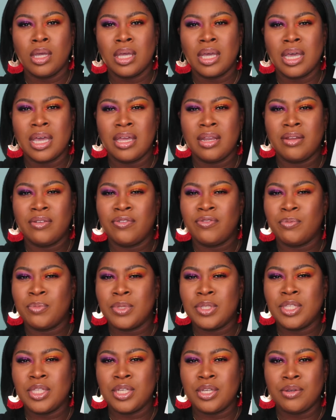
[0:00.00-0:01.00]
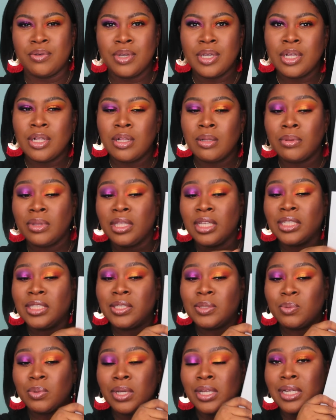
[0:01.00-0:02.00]
kind of material.
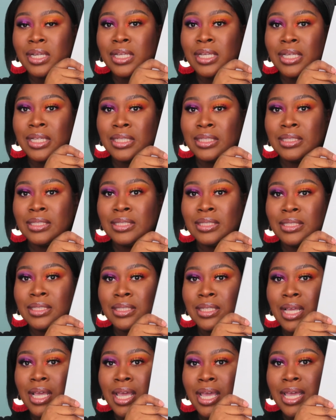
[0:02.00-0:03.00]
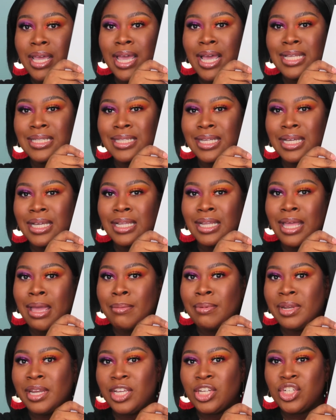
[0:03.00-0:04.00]
This one is, it has like a
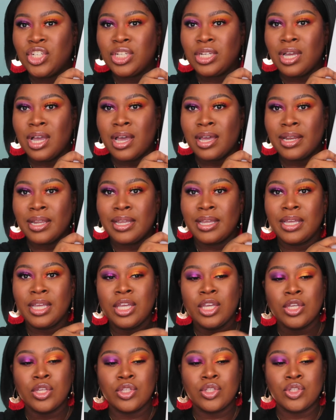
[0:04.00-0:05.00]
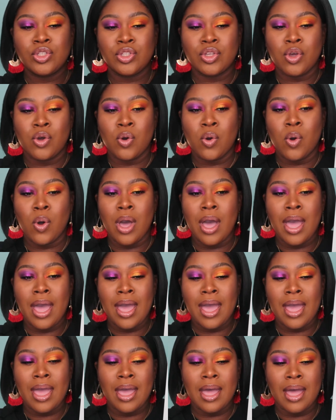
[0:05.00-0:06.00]
lamination on it, so
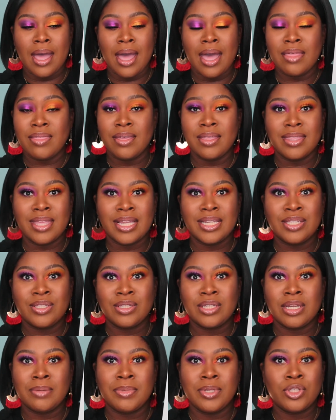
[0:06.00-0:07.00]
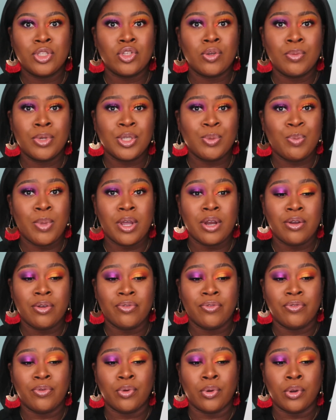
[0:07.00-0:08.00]
I think that it's going to be so much better
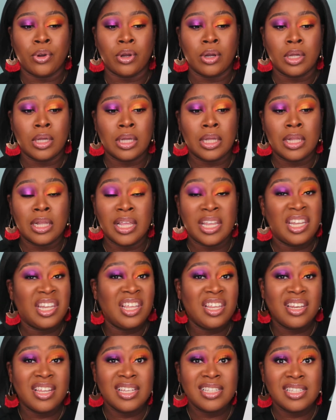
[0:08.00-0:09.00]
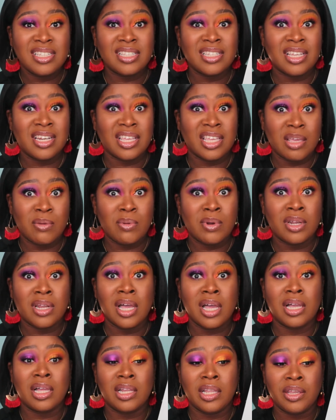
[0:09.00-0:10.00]
for cleanliness. It's going to keep it a
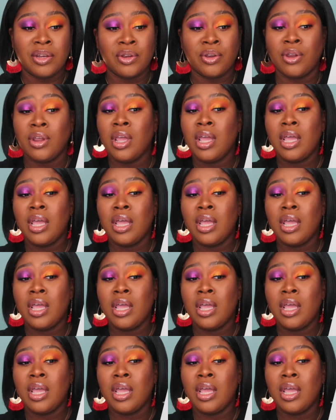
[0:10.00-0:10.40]
lot cleaner.